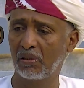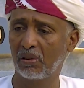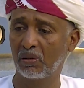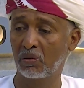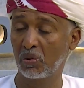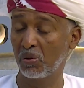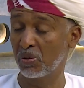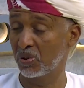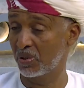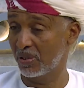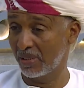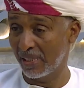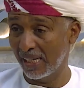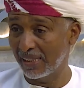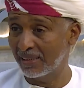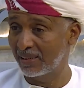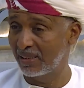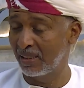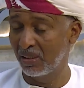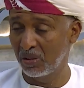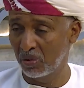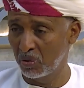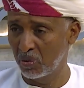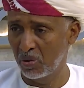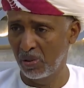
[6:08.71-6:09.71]

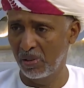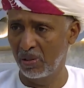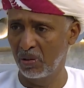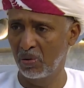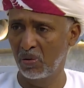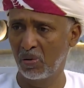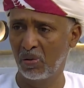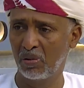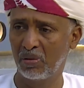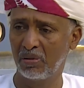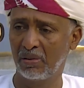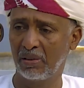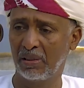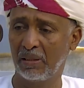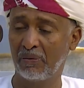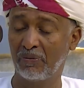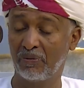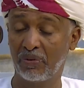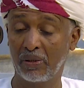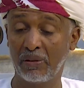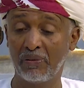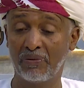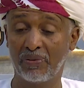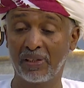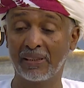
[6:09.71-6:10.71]
construction going on.
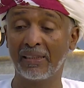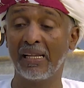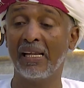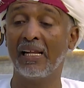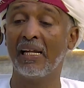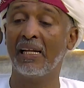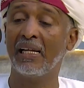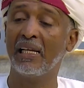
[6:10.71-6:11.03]
In fact,